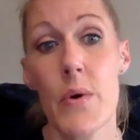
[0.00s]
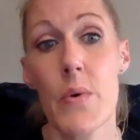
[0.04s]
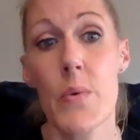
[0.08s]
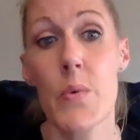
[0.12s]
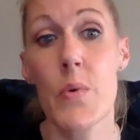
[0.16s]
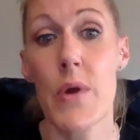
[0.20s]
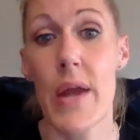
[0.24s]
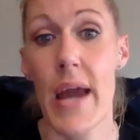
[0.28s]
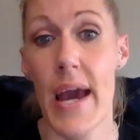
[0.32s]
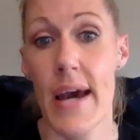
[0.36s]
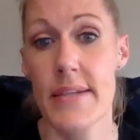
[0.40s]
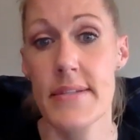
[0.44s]

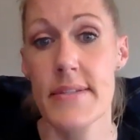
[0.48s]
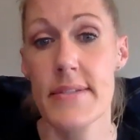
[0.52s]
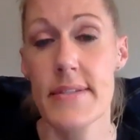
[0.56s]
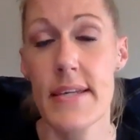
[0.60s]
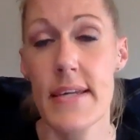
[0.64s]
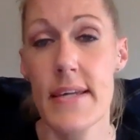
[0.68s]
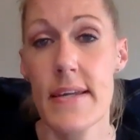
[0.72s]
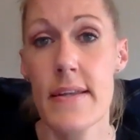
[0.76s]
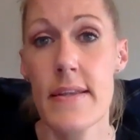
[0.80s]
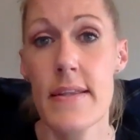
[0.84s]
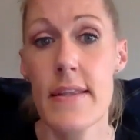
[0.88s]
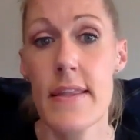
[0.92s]
We're
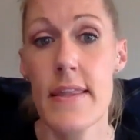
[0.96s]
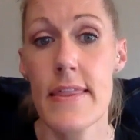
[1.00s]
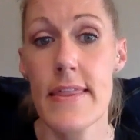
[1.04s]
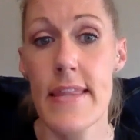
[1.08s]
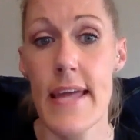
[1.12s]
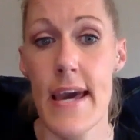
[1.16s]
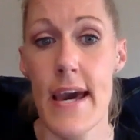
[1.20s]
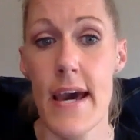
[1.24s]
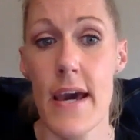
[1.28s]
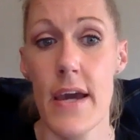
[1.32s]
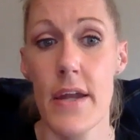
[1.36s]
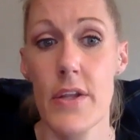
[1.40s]
asking
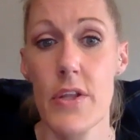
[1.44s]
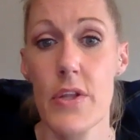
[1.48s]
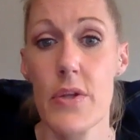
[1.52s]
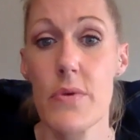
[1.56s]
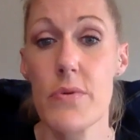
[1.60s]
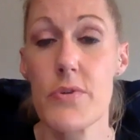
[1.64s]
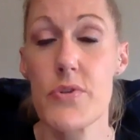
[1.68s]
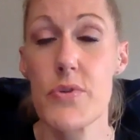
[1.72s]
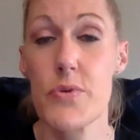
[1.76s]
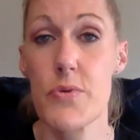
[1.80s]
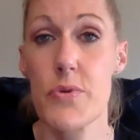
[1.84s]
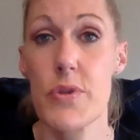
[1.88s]
that
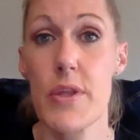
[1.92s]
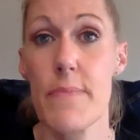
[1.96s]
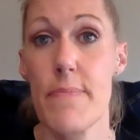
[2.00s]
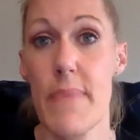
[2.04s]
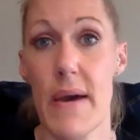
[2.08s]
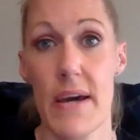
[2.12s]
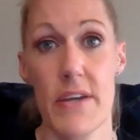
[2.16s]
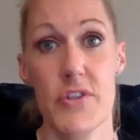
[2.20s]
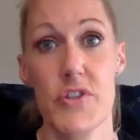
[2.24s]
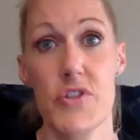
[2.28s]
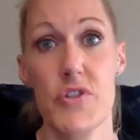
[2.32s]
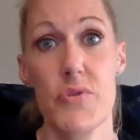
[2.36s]
you do the
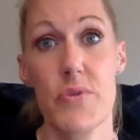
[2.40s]
best